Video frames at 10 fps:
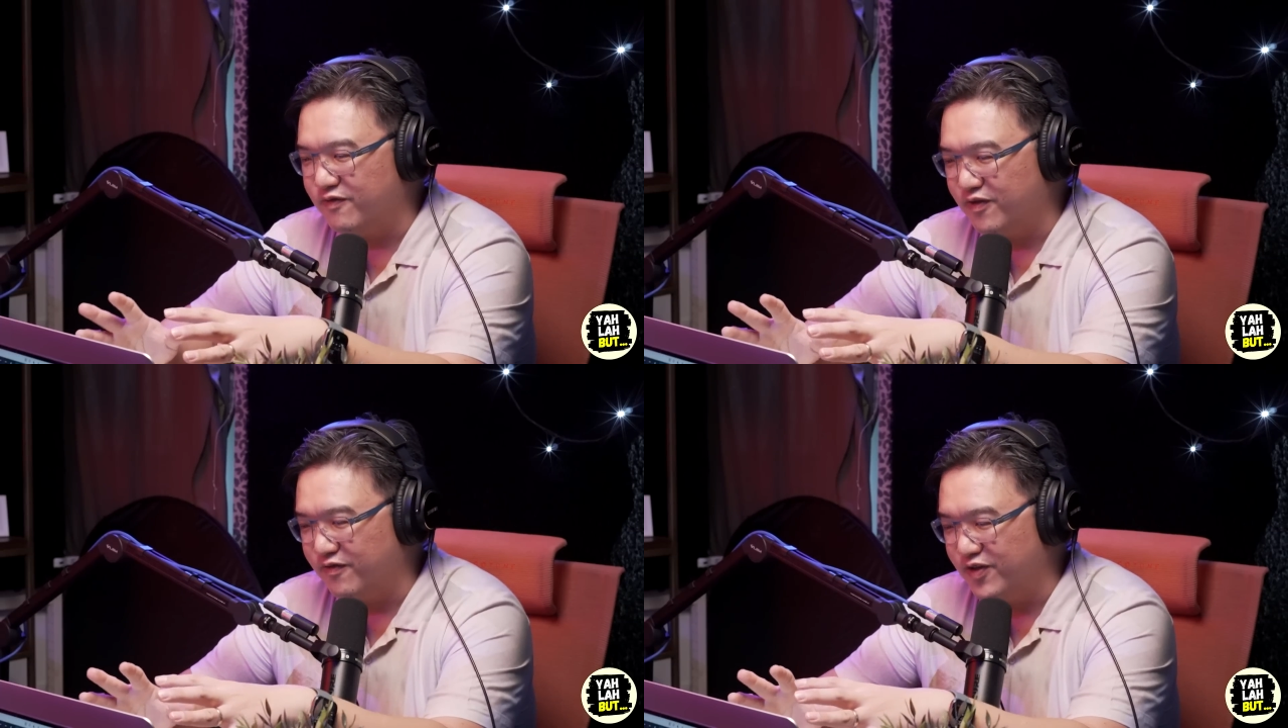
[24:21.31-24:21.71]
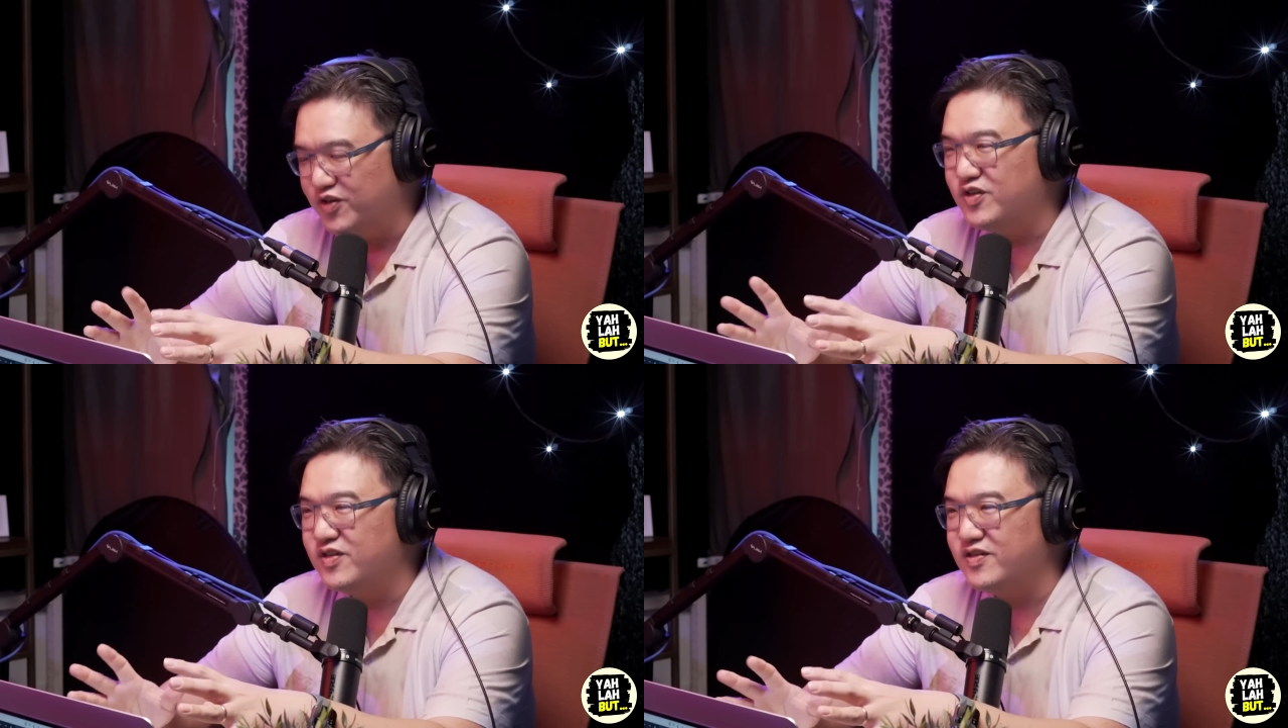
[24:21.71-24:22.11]
of
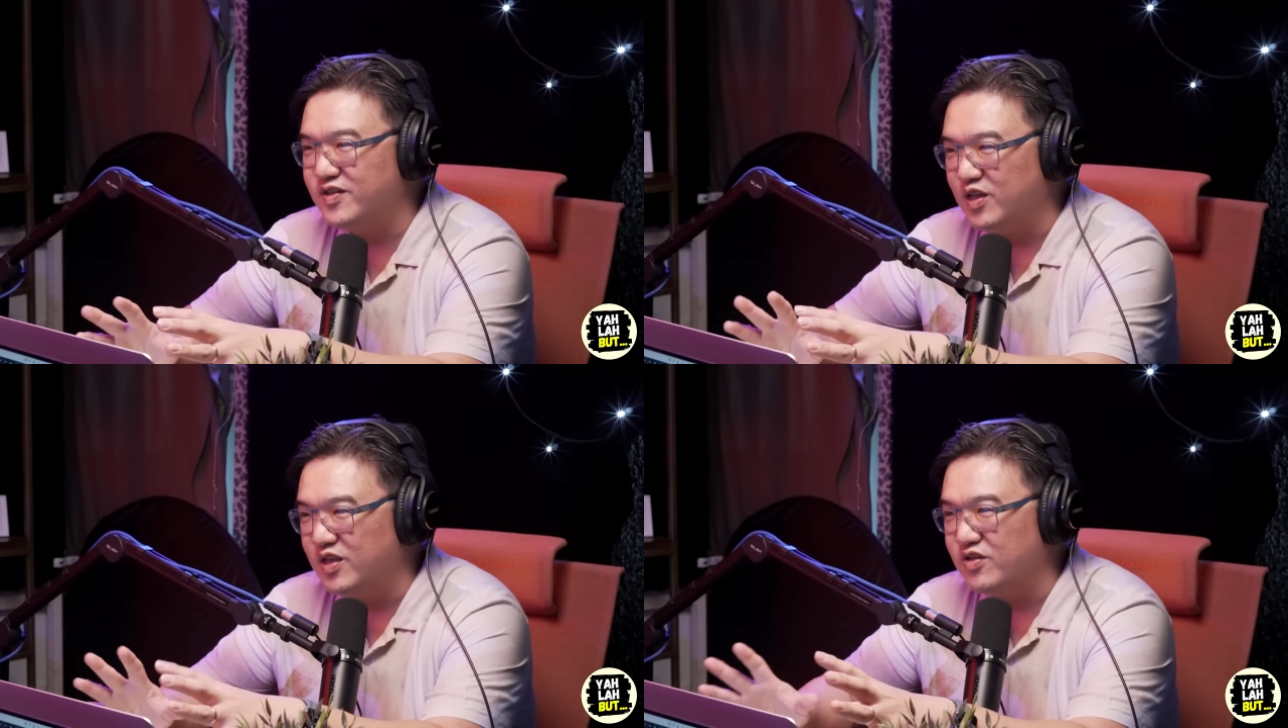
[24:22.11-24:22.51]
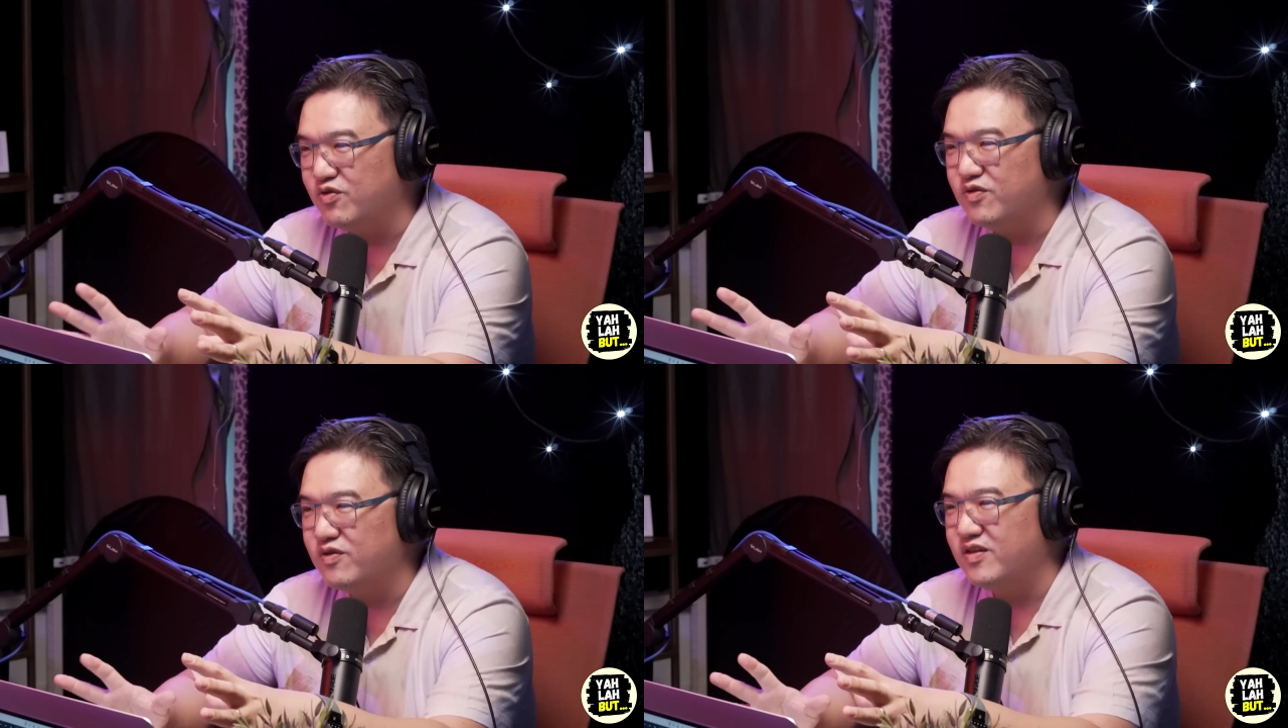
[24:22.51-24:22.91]
this, seeing this
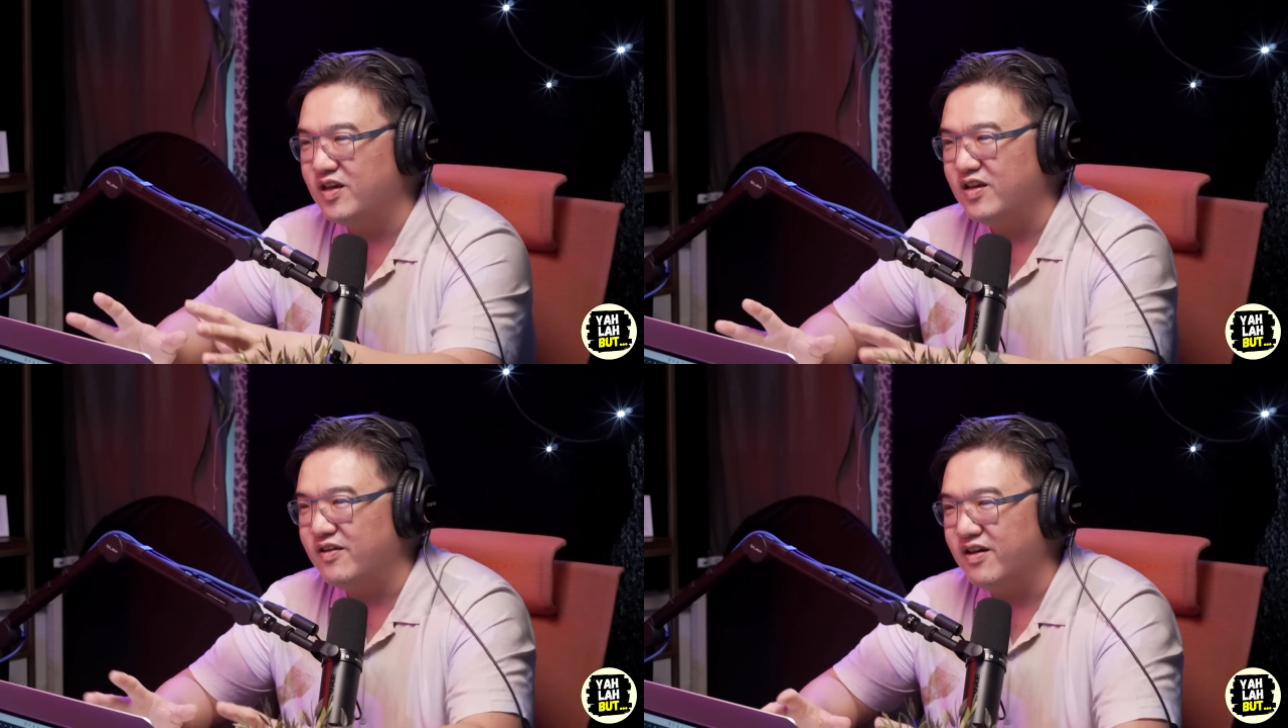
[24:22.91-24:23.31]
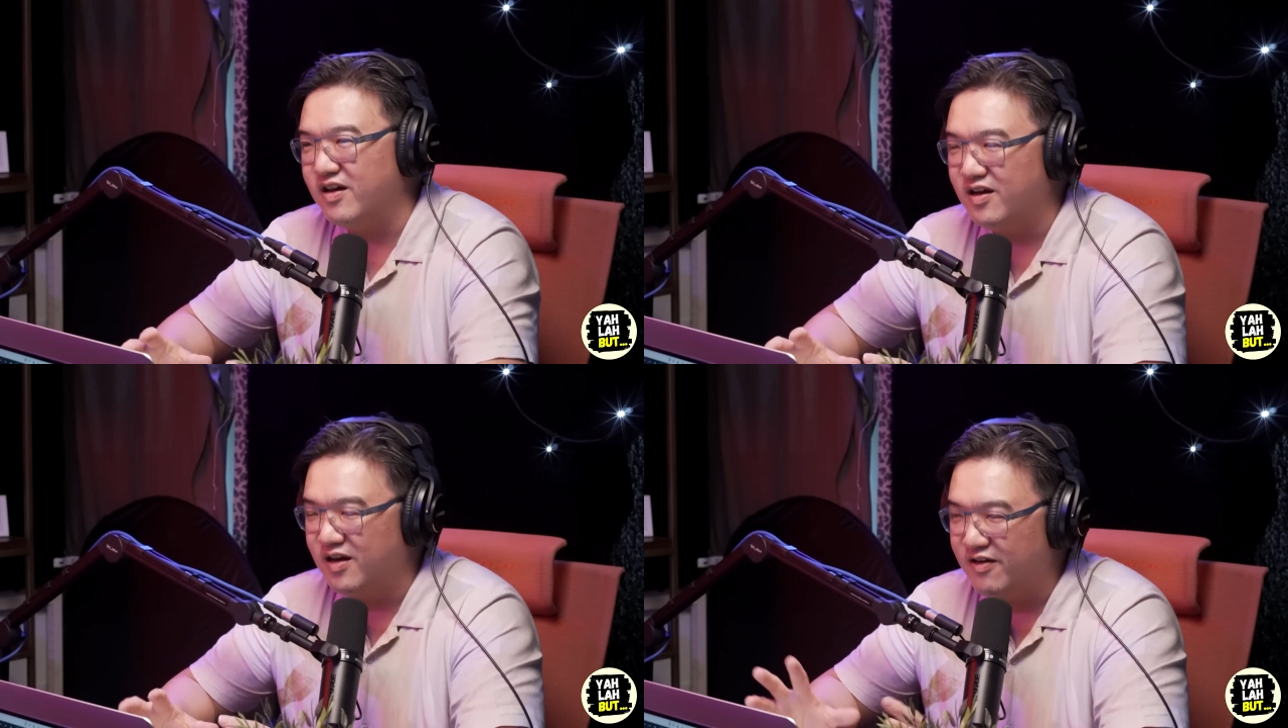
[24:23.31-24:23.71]
whole thing
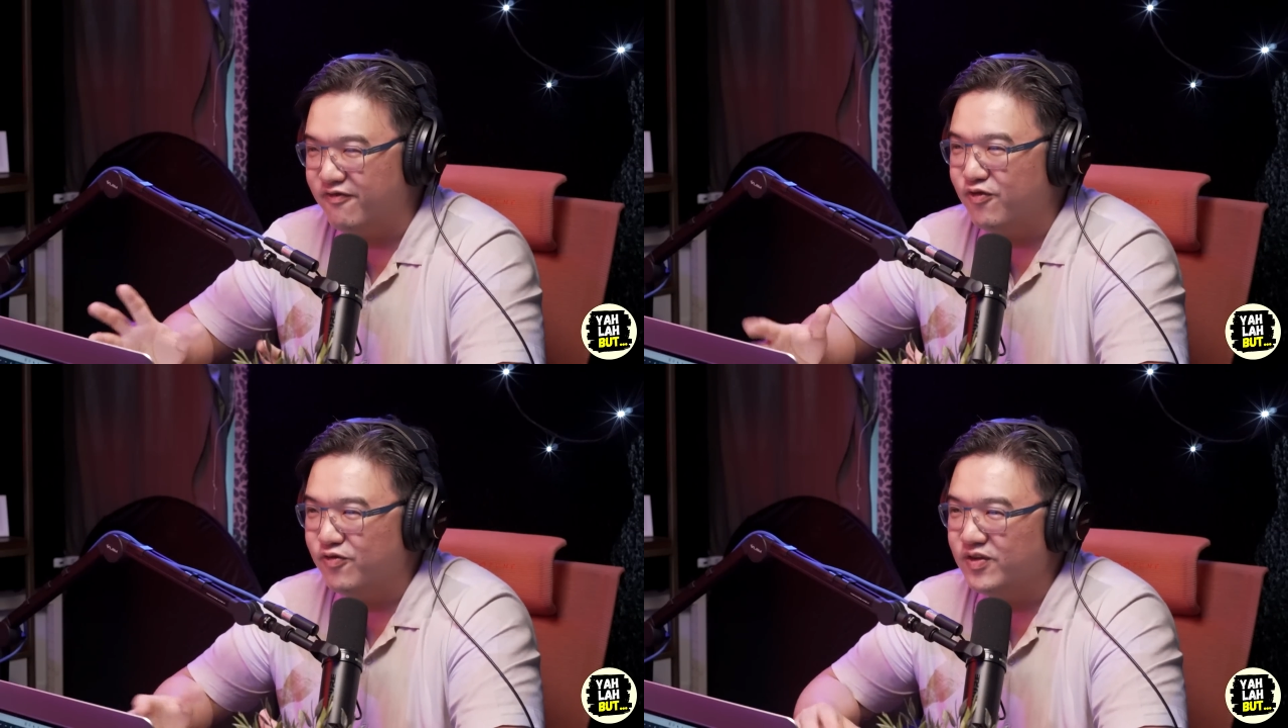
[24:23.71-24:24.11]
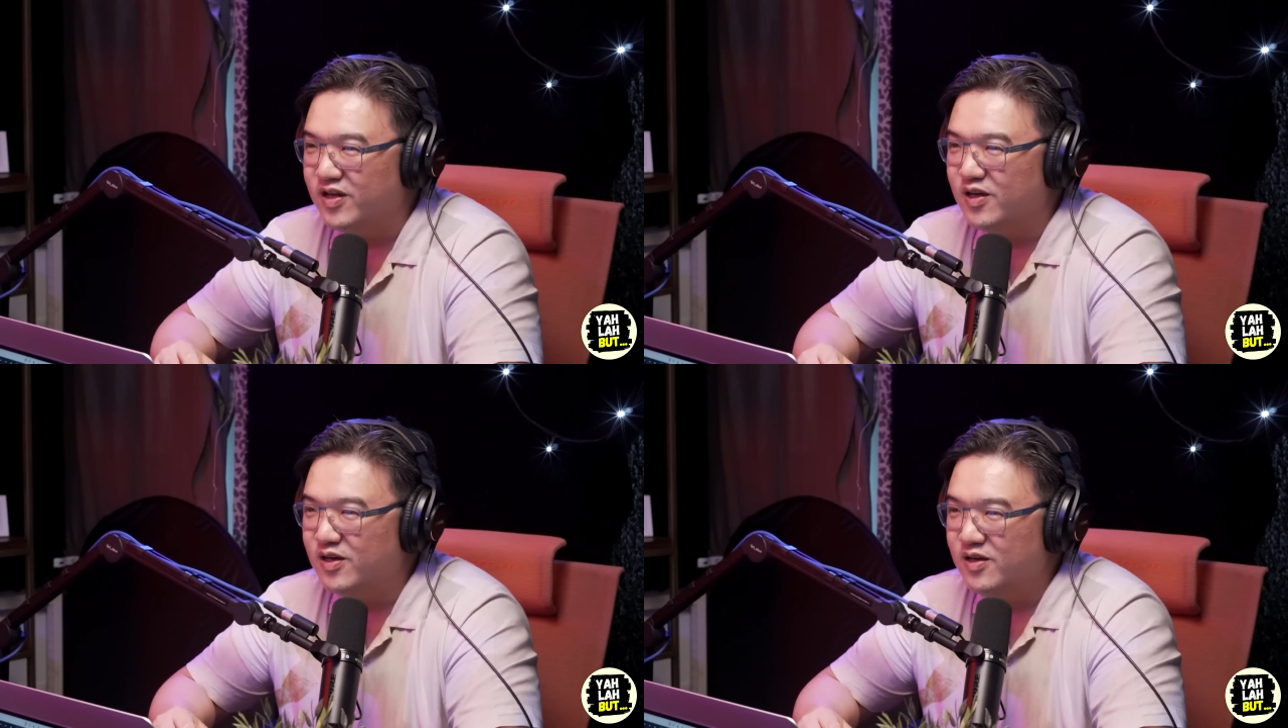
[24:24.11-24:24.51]
unfold lah?